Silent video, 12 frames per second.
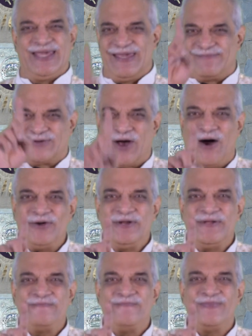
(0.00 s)
If God
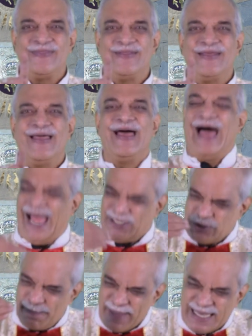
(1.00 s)

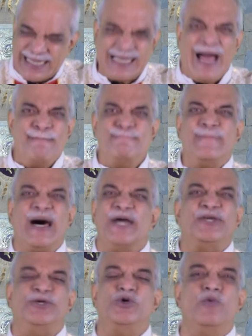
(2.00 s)
had to become a
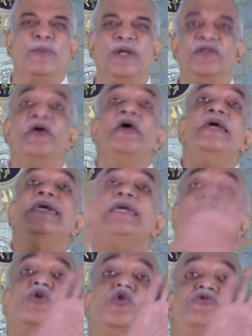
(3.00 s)
human. He
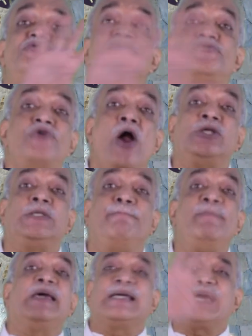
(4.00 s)
could not
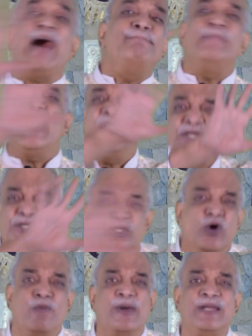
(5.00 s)
become a
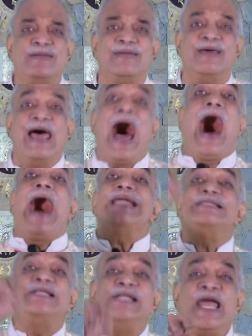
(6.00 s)
human
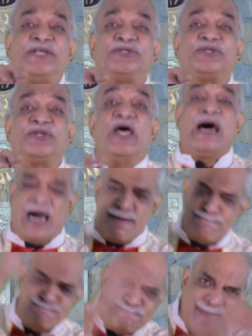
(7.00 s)
unless a
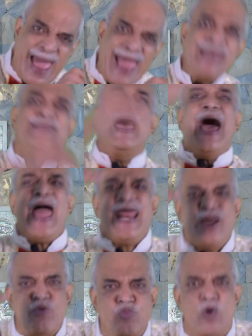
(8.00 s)
man and
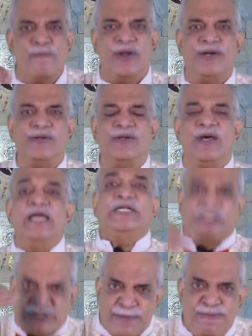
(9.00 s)
a woman
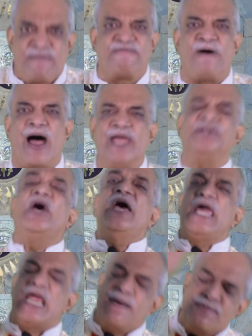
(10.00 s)
typified
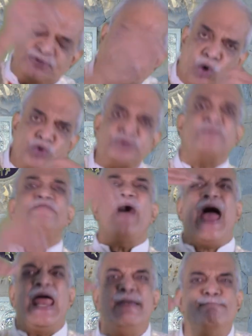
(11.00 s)
in Joseph
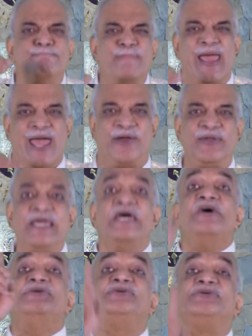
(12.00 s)
and
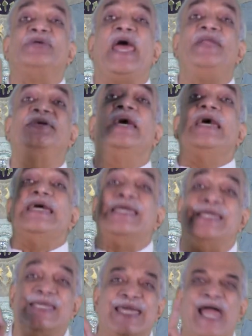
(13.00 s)
Mary said
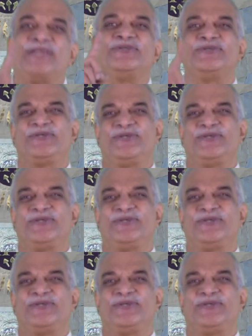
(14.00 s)
yes.